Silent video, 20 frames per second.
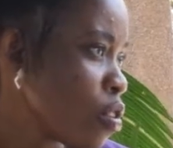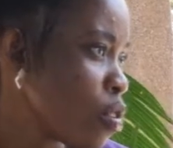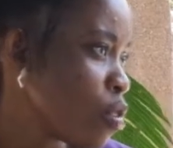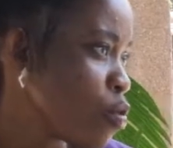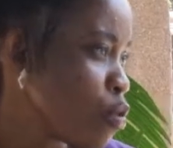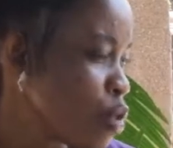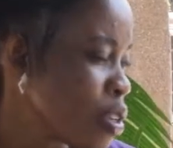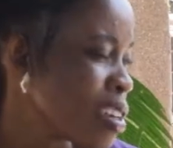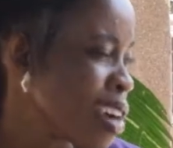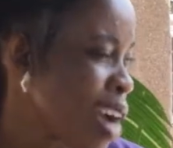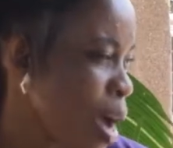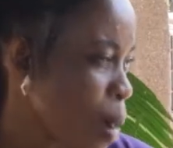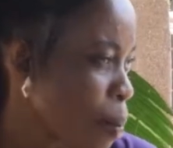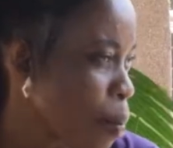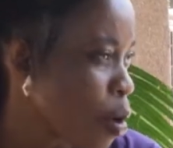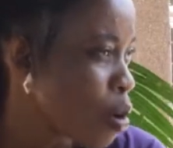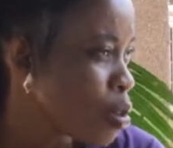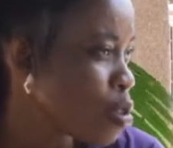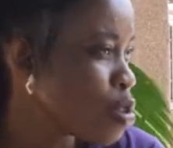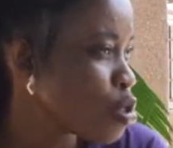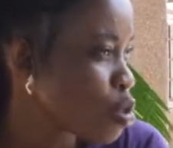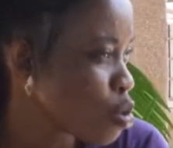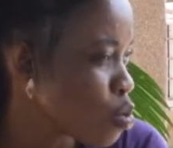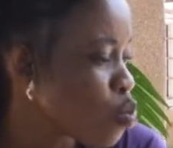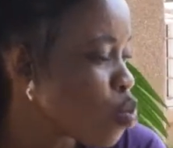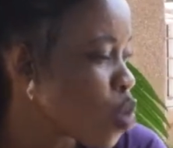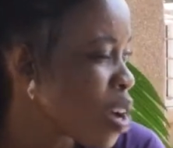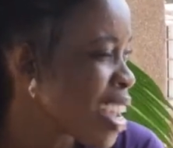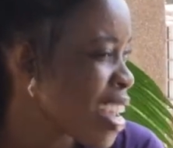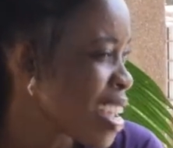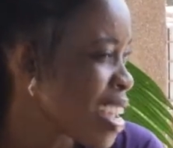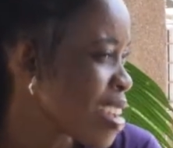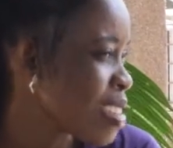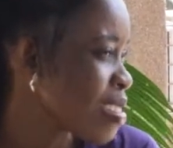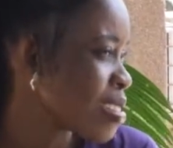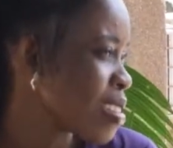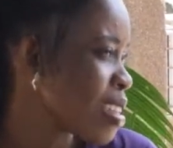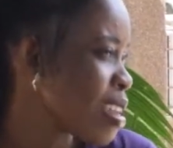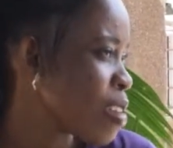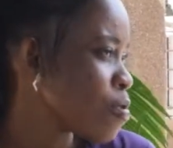we come on to what he
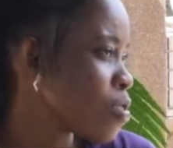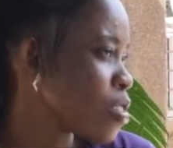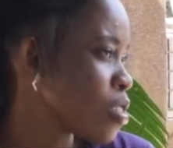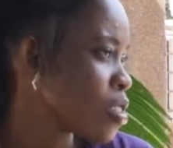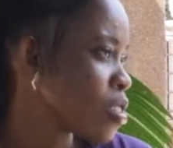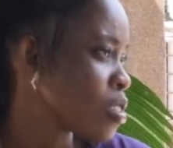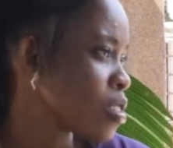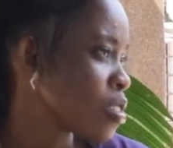has left?